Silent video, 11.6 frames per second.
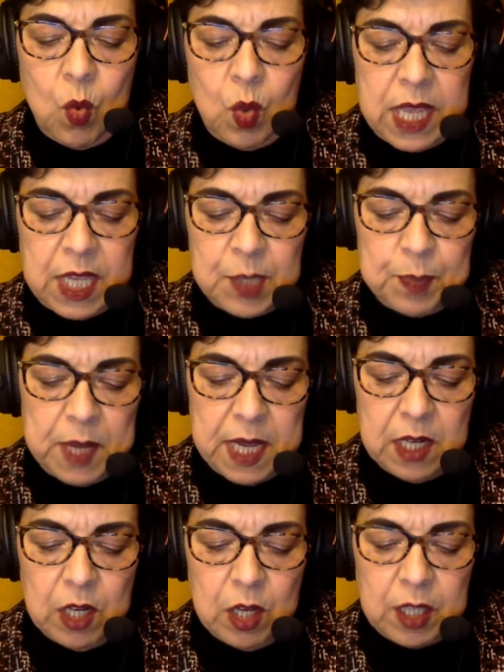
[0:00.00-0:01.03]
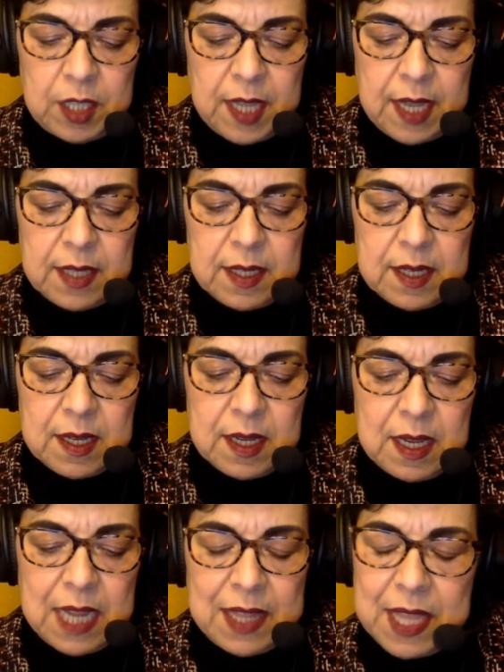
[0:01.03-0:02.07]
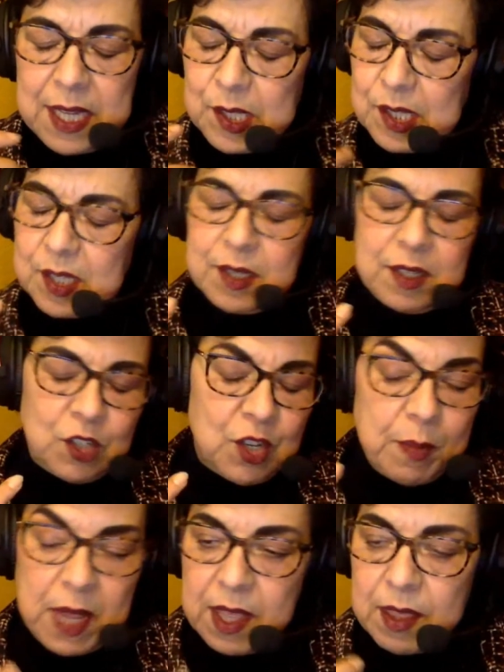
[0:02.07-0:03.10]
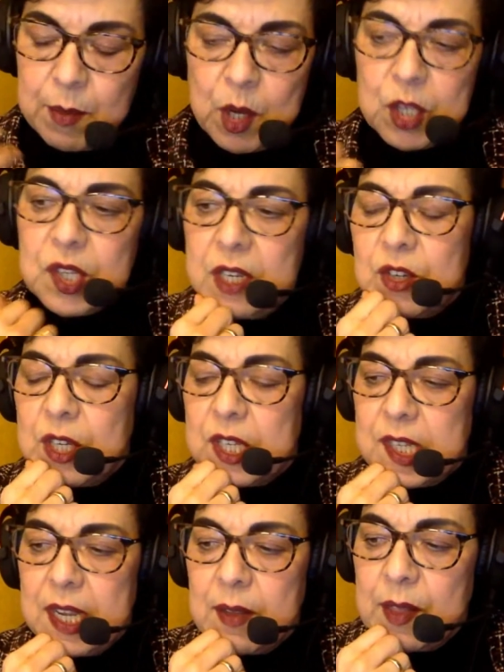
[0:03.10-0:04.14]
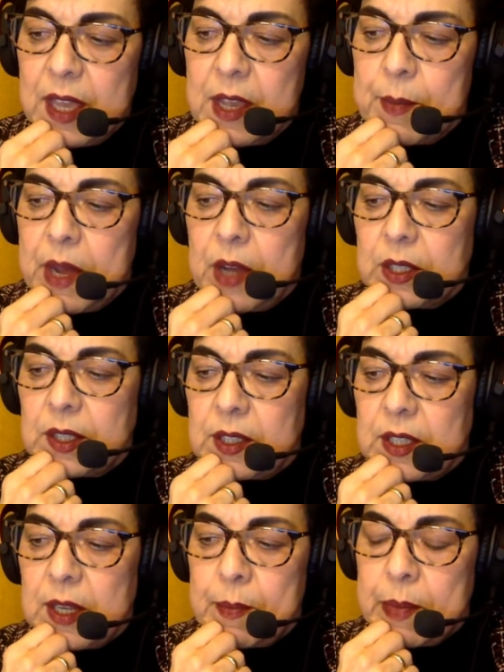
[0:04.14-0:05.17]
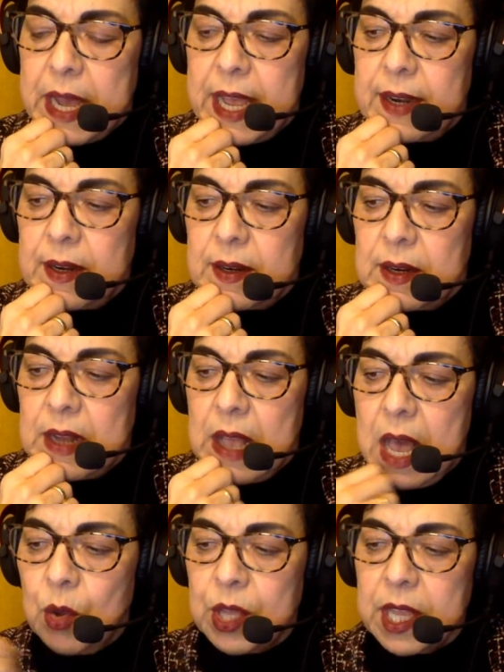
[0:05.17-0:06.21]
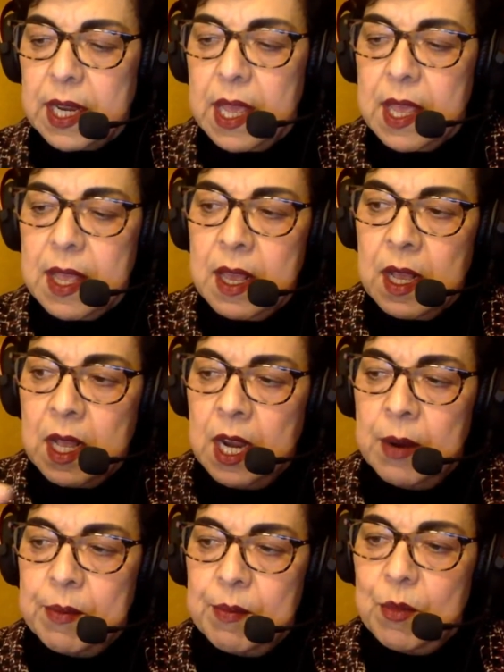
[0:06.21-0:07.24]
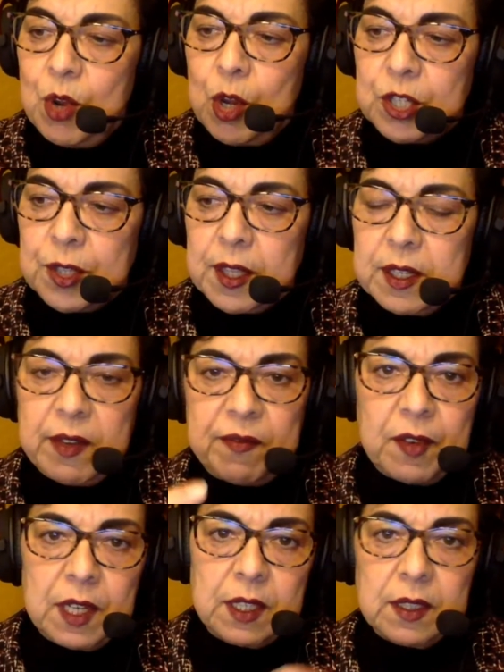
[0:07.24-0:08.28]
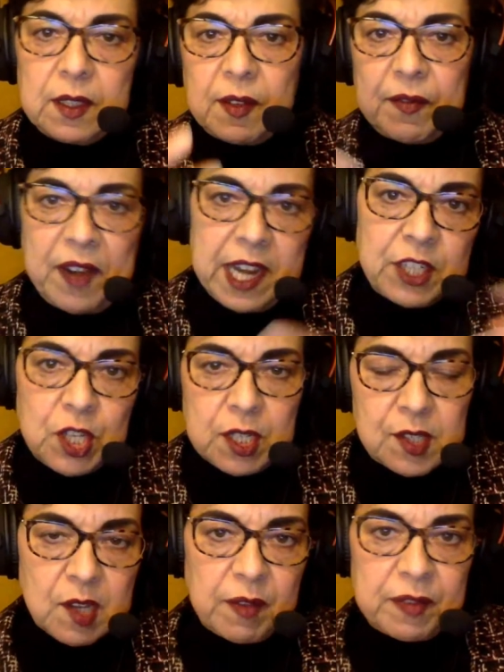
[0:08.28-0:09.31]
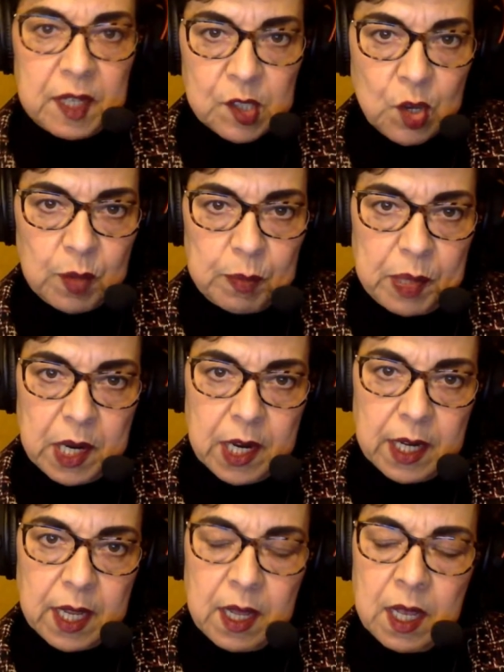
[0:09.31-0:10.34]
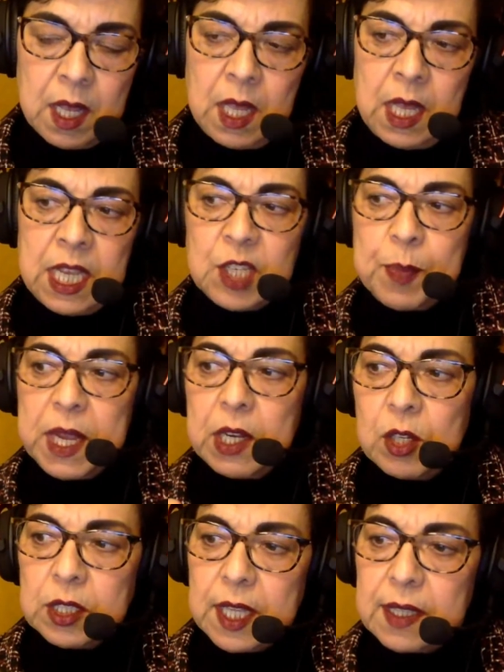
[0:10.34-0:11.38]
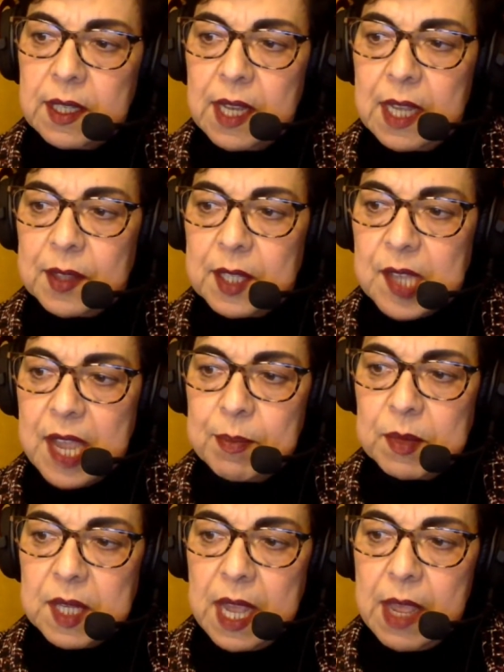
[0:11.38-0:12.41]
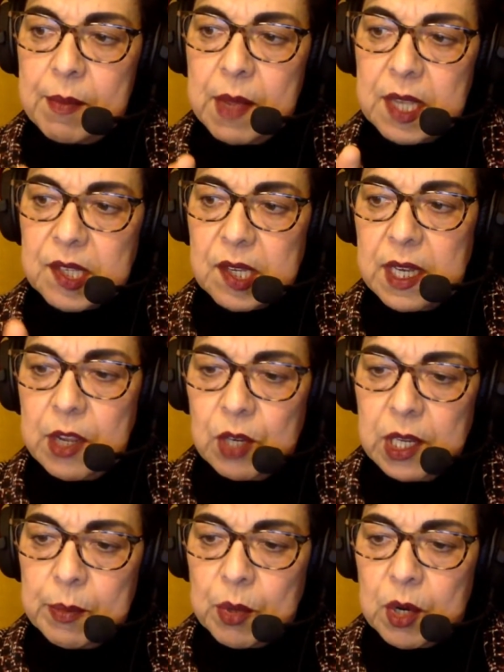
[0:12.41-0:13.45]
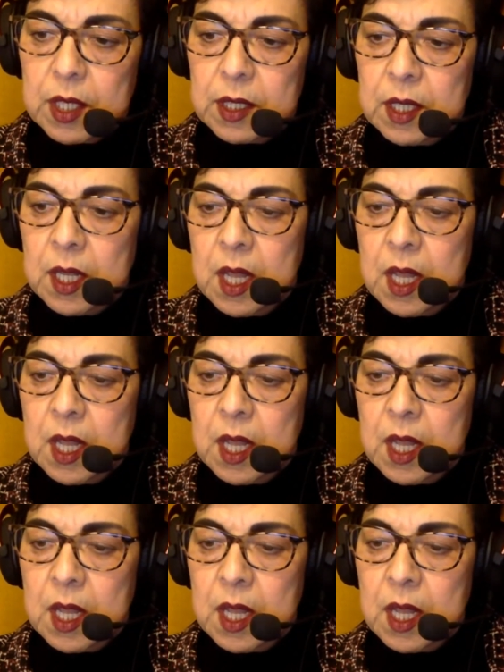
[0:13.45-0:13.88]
He's being looked at, and that's, to me, the most interesting thing about Biden. How can he merge the different factions of his own party? He's being looked at the same time as a neoliberal